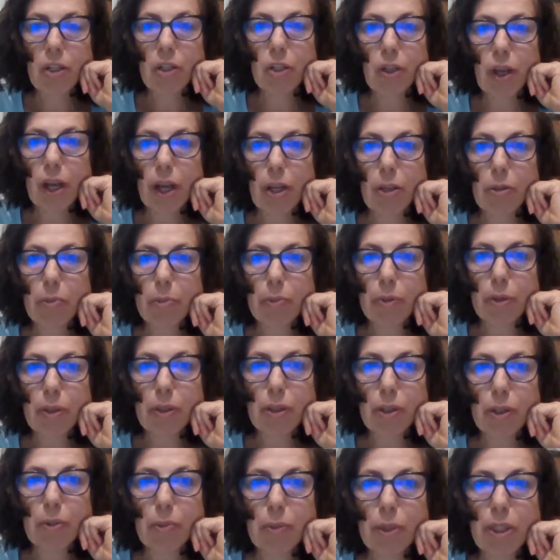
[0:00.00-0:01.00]
to help
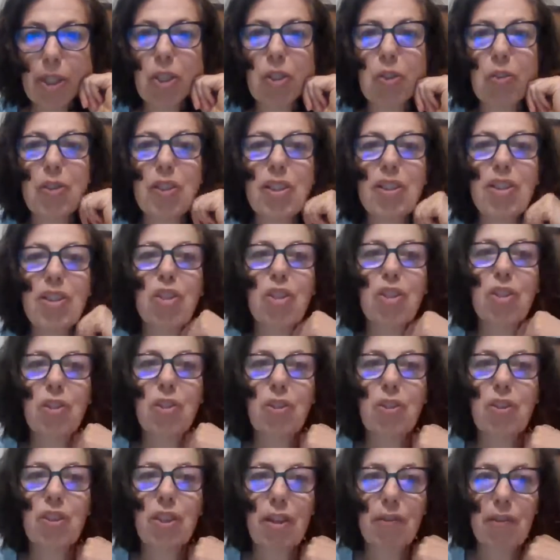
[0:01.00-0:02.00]
them increase
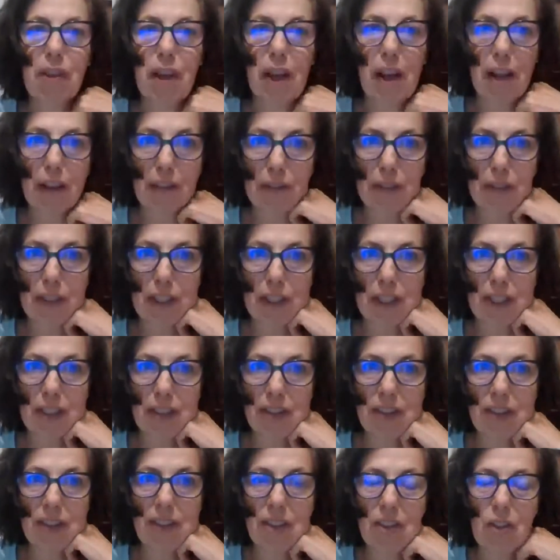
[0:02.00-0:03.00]
their
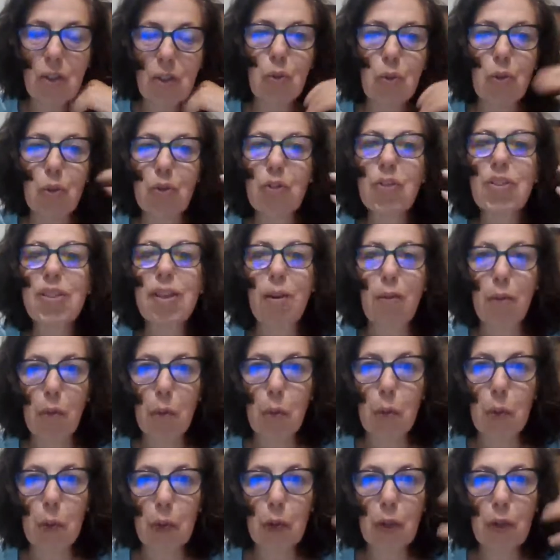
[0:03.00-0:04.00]
self-confidence and know their
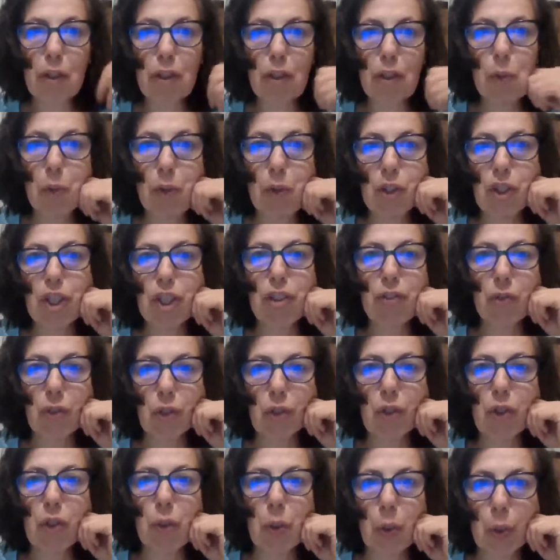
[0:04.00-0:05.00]
self-worth to achieve
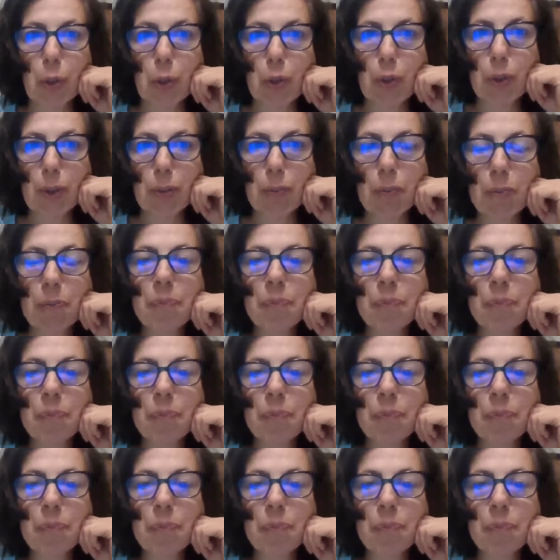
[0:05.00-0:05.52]
their goals.